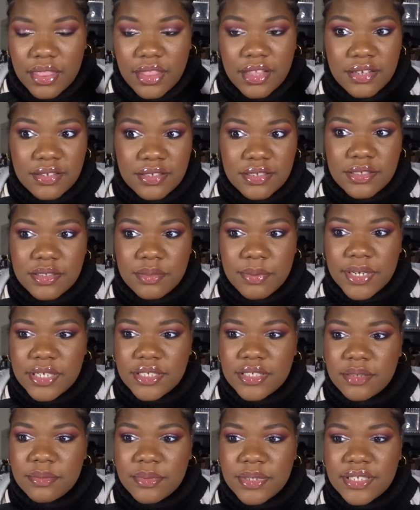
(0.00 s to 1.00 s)
Since my
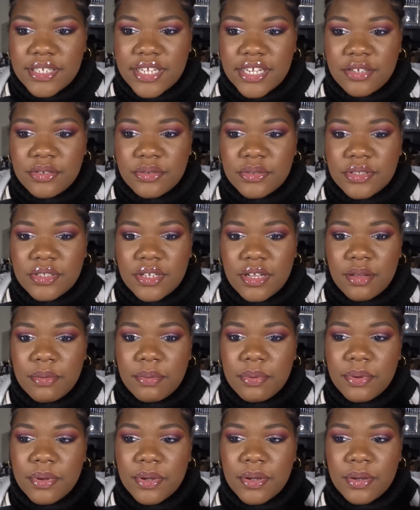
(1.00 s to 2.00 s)
last update, I used up
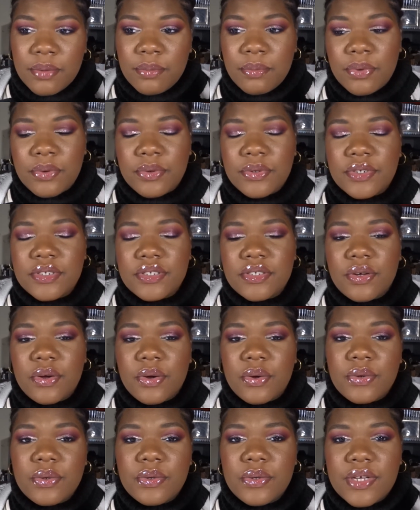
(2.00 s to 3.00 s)

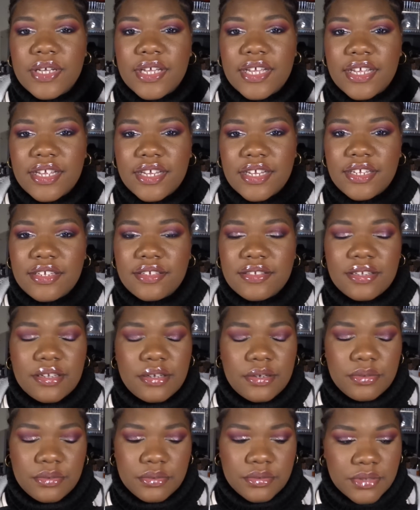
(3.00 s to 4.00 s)
0.08
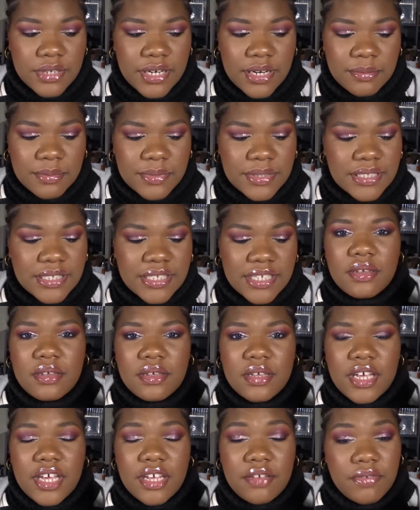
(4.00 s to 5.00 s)
grams.
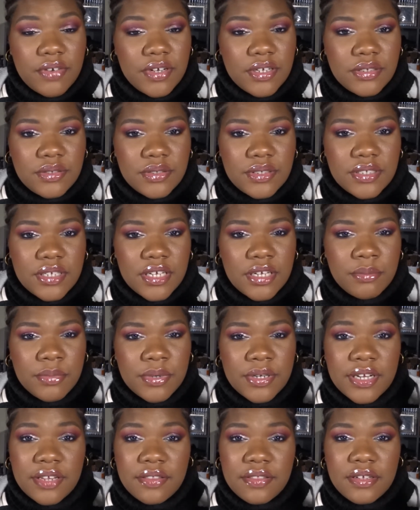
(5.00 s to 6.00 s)
I forgot to say,
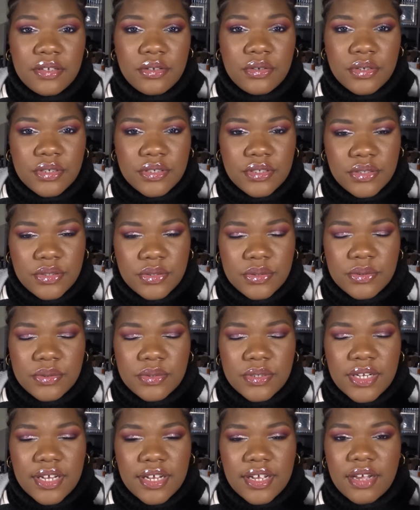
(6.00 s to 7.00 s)
but I think you
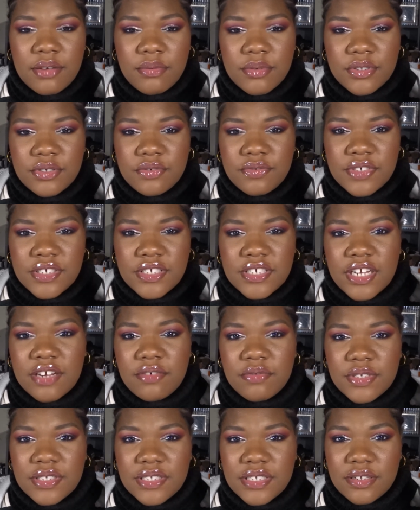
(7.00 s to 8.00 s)
understood that I want to finish
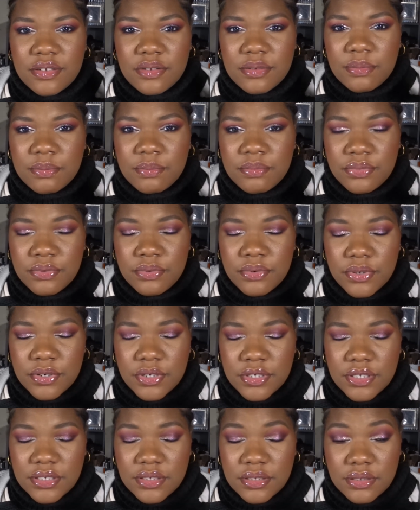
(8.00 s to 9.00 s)
every single
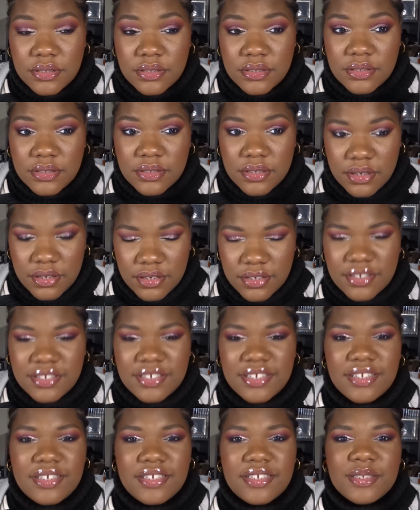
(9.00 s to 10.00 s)
product
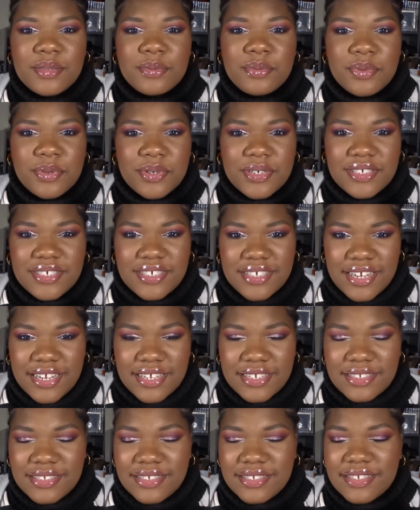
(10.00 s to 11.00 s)
in this
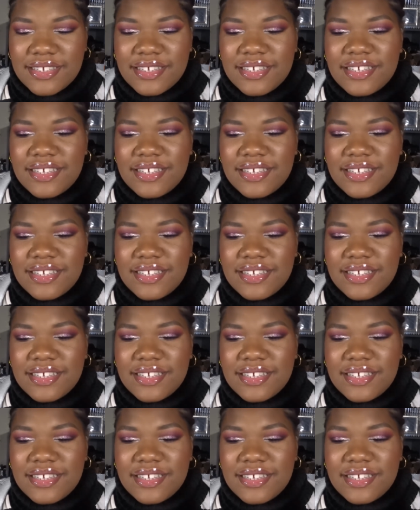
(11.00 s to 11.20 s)
project.